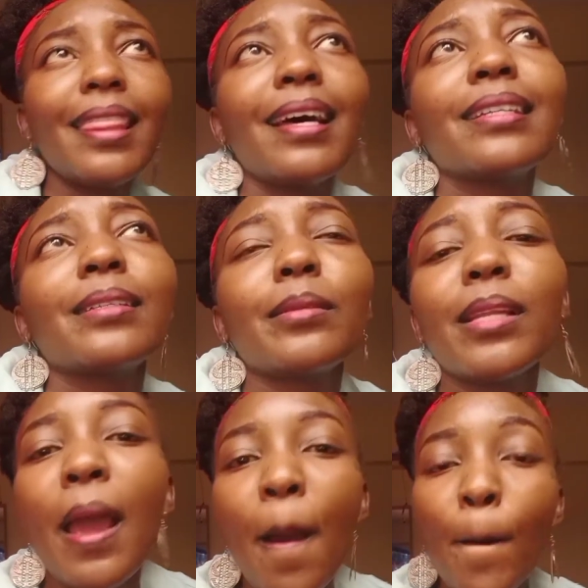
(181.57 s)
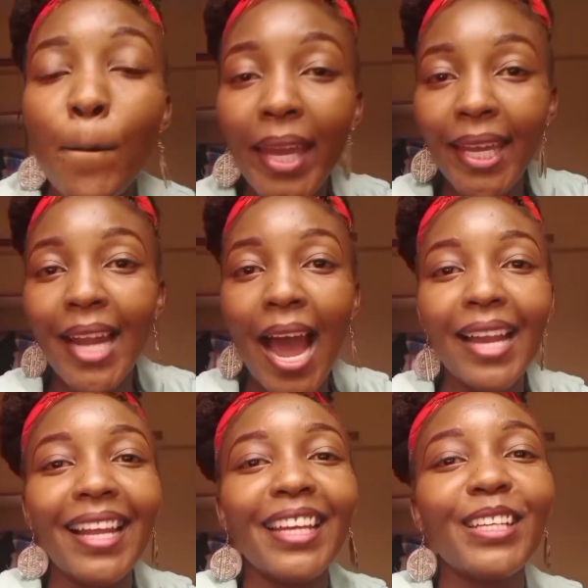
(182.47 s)
that men
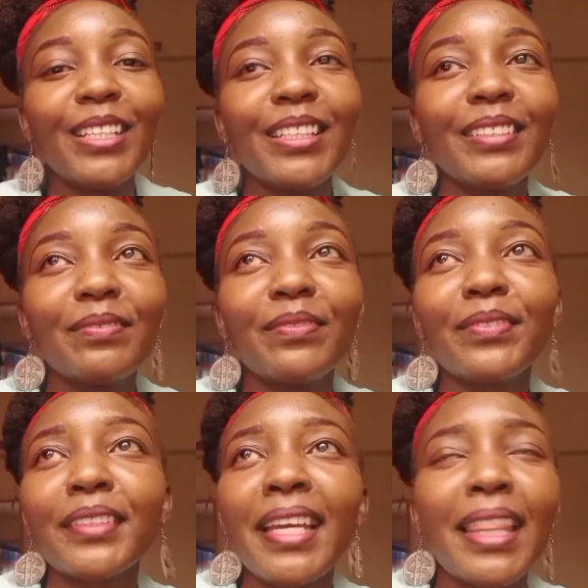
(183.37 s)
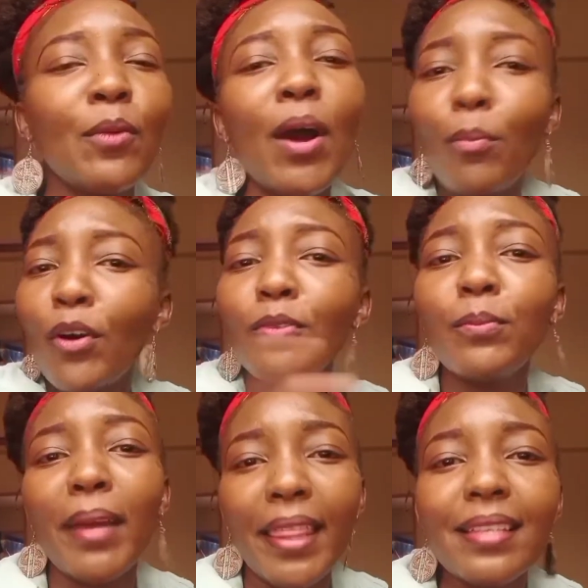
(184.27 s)
are like they were born
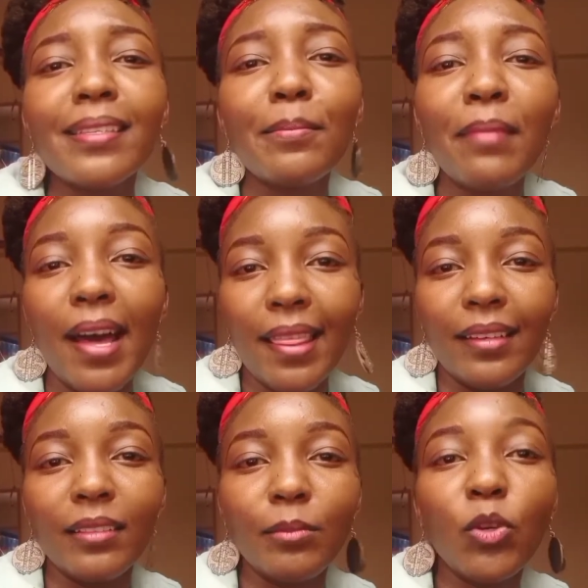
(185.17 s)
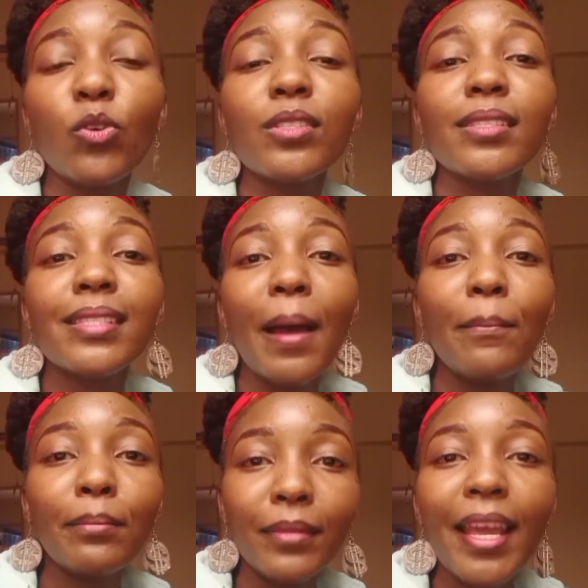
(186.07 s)
by the same mother because
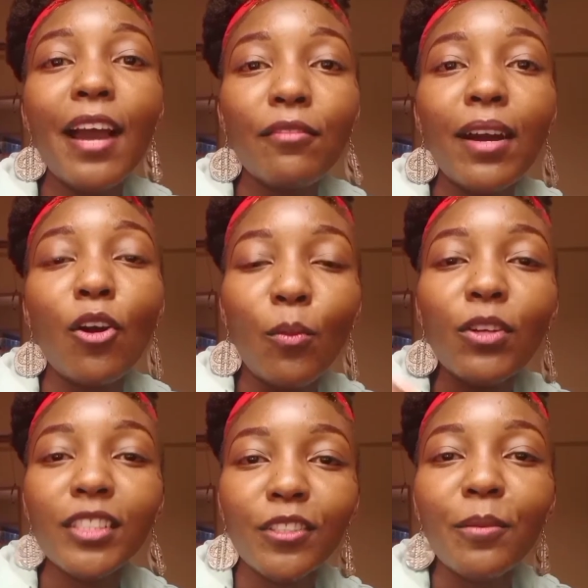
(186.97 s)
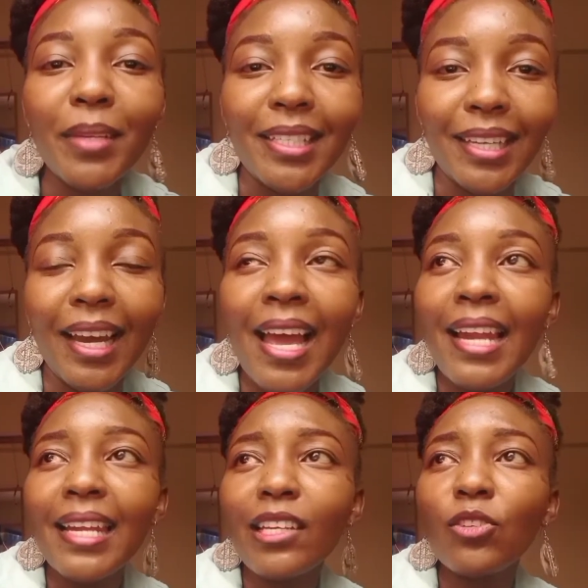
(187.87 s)
they have a common denominator.
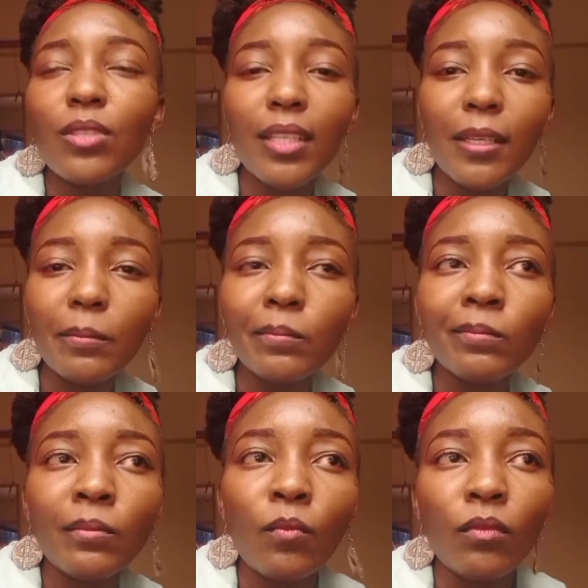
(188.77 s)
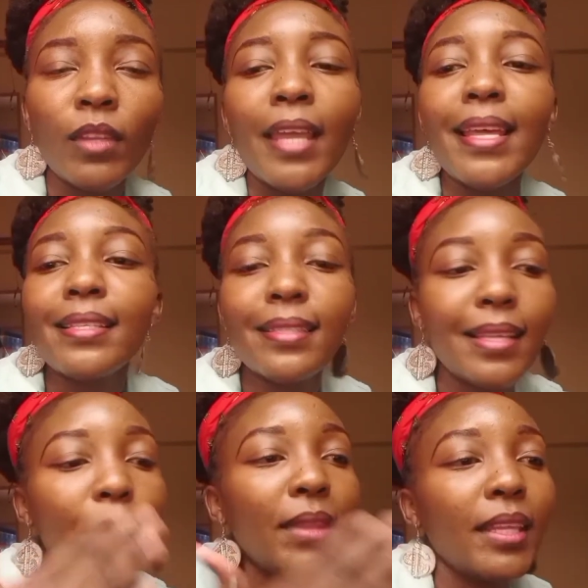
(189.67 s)
Like you see, there's
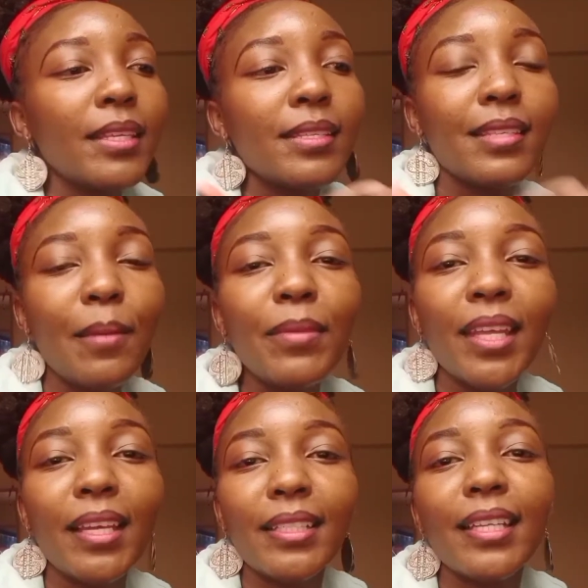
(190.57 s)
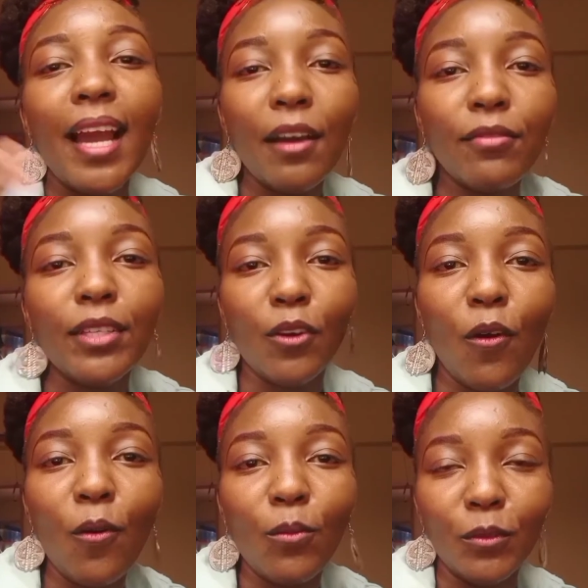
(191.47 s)
something that they have in
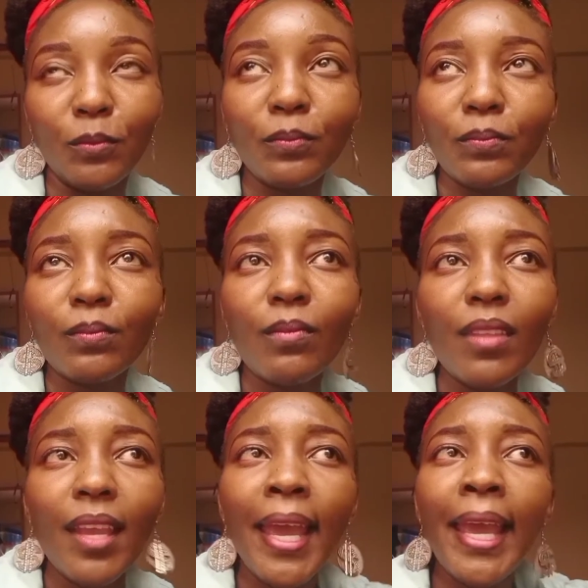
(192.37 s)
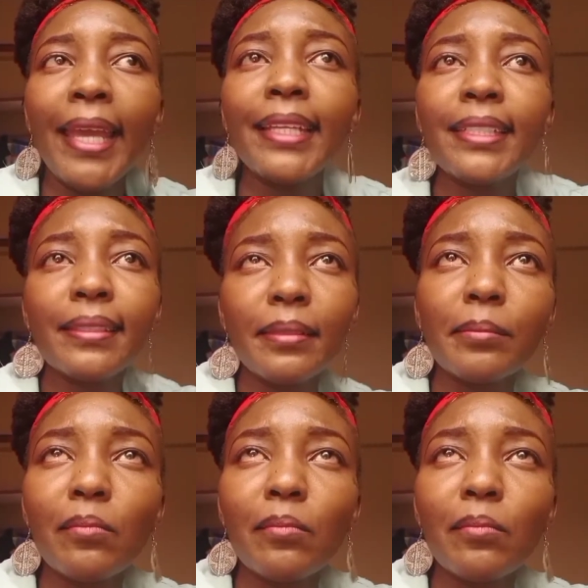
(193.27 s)
common. And